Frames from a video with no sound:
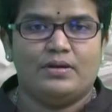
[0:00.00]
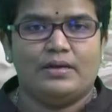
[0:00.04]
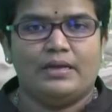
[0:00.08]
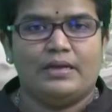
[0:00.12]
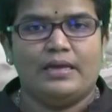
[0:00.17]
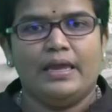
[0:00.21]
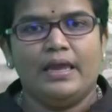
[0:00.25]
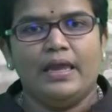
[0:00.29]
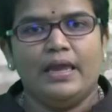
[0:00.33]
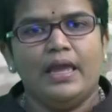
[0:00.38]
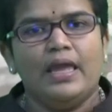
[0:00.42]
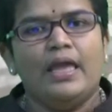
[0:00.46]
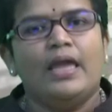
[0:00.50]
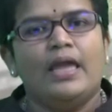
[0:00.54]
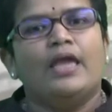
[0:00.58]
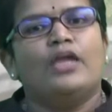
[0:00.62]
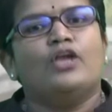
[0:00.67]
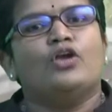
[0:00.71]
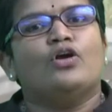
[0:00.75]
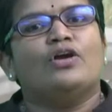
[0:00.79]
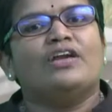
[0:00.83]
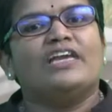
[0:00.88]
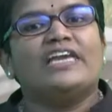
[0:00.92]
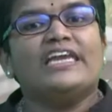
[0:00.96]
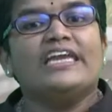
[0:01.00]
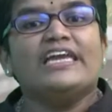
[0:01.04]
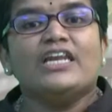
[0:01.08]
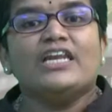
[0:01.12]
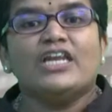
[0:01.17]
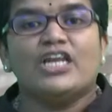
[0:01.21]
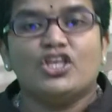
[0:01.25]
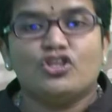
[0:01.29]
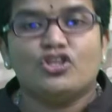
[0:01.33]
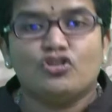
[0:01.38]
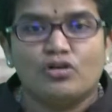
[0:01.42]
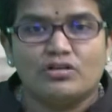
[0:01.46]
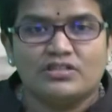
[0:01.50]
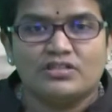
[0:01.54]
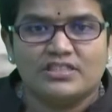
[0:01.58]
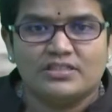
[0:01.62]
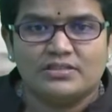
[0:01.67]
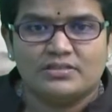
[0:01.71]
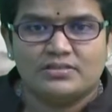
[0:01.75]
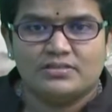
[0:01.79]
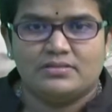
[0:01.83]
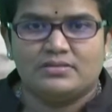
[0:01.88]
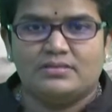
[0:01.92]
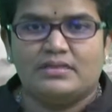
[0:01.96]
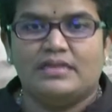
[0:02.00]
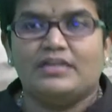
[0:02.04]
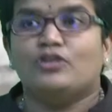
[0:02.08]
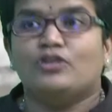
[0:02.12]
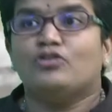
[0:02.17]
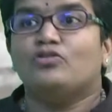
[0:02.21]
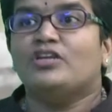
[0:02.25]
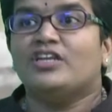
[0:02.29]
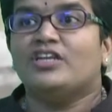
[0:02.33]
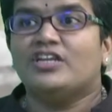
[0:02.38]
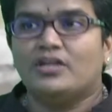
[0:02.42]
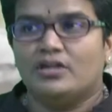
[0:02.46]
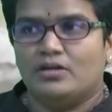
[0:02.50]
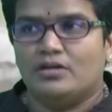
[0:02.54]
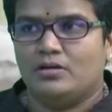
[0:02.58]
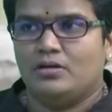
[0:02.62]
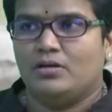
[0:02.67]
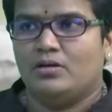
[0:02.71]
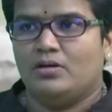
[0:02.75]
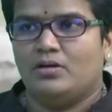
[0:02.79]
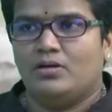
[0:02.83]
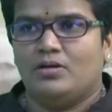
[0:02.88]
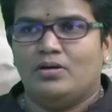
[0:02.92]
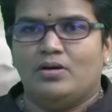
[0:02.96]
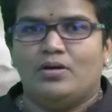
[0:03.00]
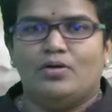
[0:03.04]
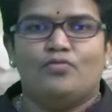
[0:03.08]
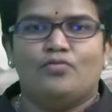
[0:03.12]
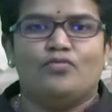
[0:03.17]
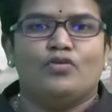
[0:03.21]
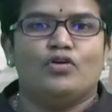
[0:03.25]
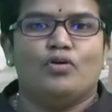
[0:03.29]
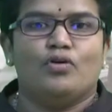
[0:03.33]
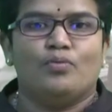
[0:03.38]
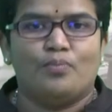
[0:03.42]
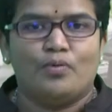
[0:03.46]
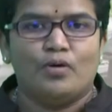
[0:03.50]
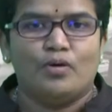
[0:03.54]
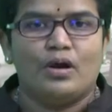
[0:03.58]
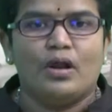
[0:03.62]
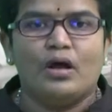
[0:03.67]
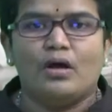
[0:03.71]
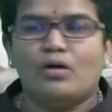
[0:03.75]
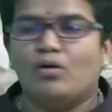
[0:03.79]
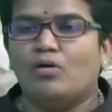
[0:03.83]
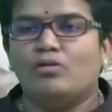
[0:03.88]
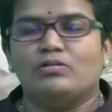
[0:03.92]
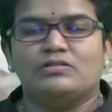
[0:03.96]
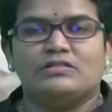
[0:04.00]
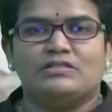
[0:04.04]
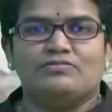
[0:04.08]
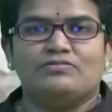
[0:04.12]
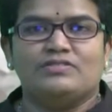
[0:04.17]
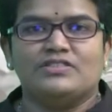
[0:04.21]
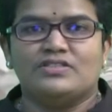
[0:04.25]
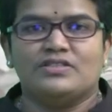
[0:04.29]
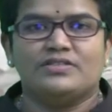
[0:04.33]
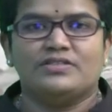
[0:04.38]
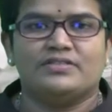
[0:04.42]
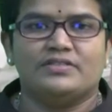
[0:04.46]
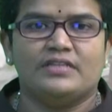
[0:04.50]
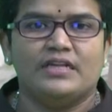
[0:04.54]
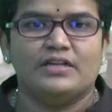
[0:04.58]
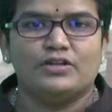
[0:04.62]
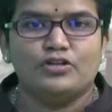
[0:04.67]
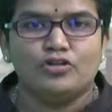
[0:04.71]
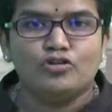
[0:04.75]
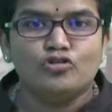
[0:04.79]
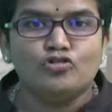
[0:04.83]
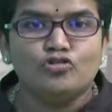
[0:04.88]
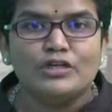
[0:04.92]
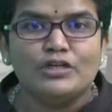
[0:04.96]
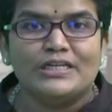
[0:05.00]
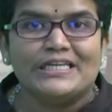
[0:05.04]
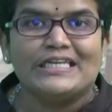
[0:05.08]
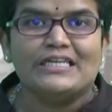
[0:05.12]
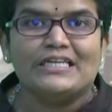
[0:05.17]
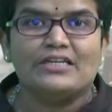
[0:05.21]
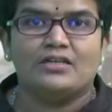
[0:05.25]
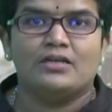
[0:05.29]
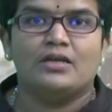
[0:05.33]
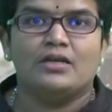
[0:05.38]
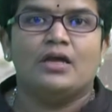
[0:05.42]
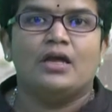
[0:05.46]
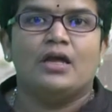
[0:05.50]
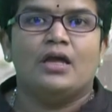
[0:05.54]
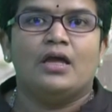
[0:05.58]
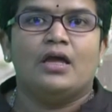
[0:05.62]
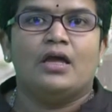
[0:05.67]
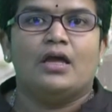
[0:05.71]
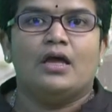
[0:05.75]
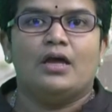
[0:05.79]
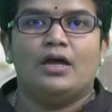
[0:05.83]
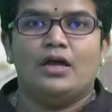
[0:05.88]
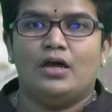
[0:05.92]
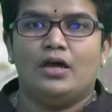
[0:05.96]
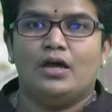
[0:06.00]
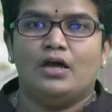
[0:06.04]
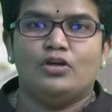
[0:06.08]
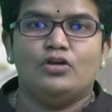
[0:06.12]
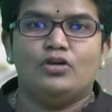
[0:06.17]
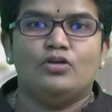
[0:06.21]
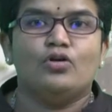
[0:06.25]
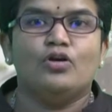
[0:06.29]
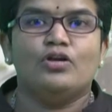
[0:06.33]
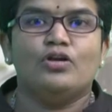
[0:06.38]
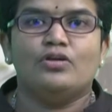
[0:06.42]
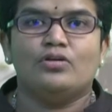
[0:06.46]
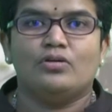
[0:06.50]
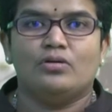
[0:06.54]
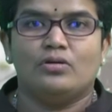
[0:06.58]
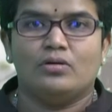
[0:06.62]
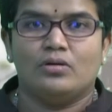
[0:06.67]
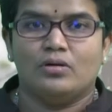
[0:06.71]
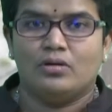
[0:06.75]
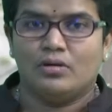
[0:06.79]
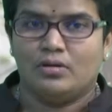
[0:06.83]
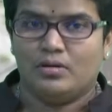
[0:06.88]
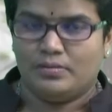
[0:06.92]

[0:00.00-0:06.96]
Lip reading: Okay, your key resources that you needed for your product or services that you needed, you're going to